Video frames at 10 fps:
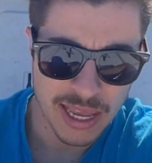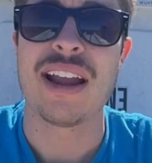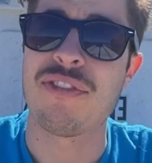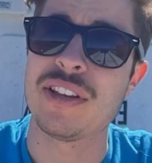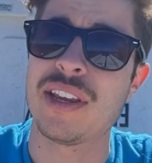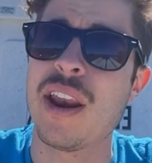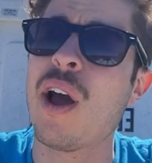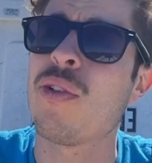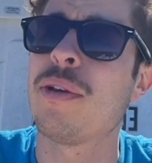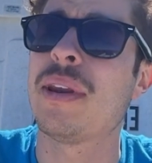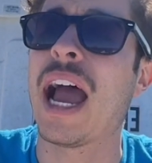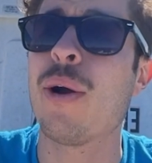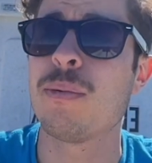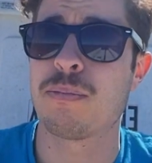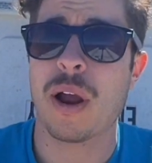If they say no, then I
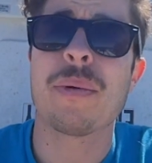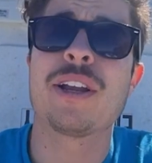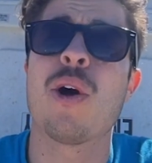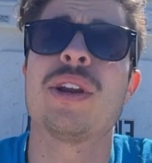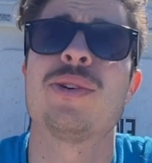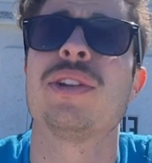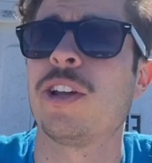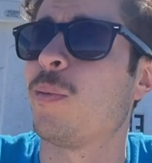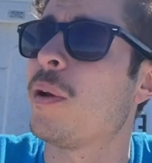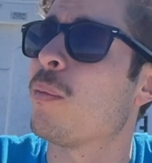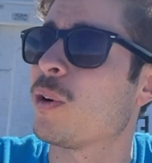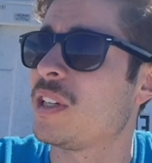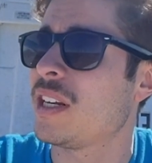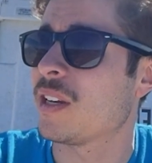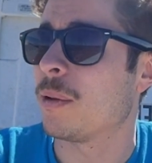would probably go into a little bit more
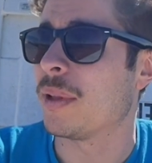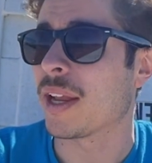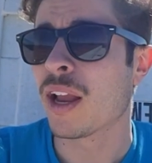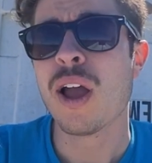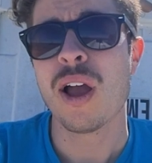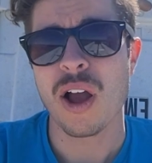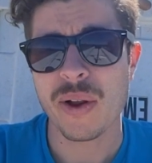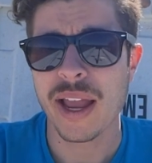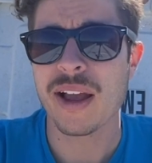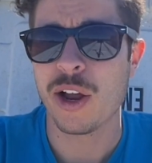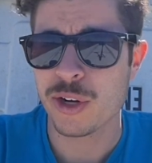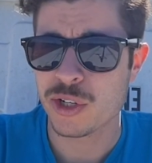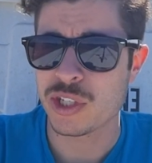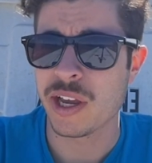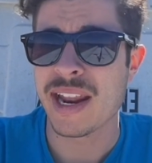detail. Be like, okay,
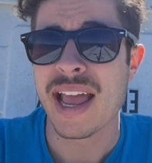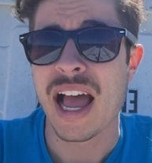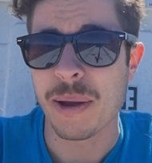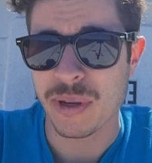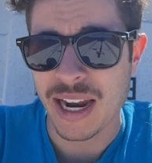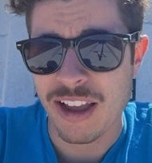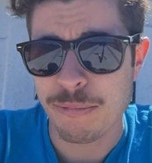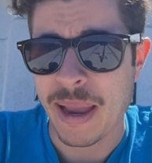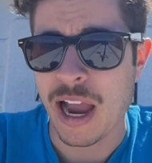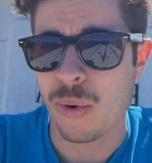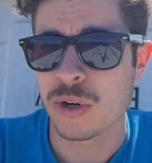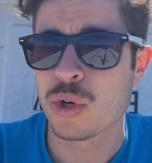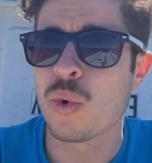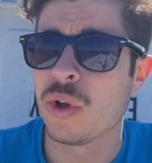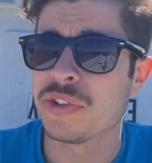understood. I'm gonna have power
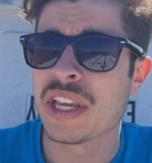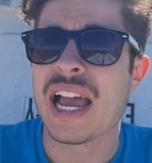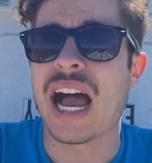tools.